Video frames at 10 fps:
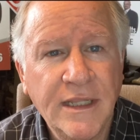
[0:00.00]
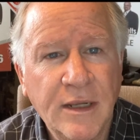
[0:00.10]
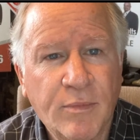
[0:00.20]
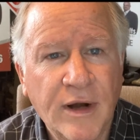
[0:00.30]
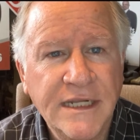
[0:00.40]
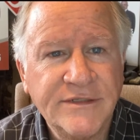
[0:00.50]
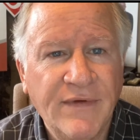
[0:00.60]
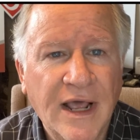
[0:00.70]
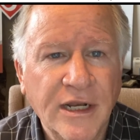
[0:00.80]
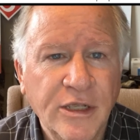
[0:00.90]
the appraised
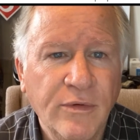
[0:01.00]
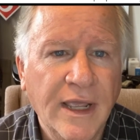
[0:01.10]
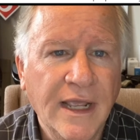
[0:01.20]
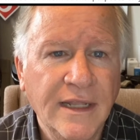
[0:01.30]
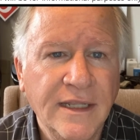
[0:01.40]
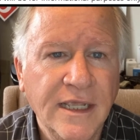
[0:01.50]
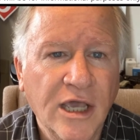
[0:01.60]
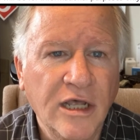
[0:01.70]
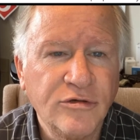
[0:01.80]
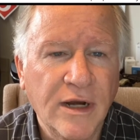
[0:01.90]
value and the
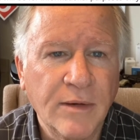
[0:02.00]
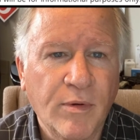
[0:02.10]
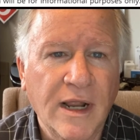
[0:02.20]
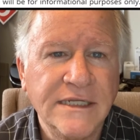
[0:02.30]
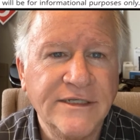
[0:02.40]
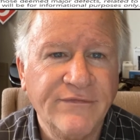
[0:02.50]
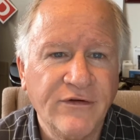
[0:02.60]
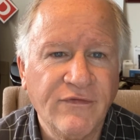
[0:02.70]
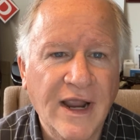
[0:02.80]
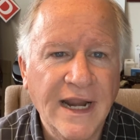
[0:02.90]
contract price if
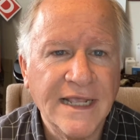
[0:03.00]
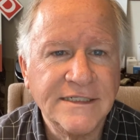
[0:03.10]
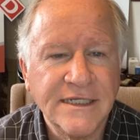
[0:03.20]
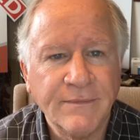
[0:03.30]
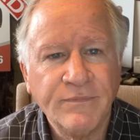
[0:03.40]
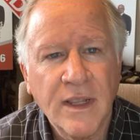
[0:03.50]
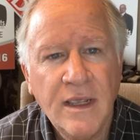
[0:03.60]
you're financing.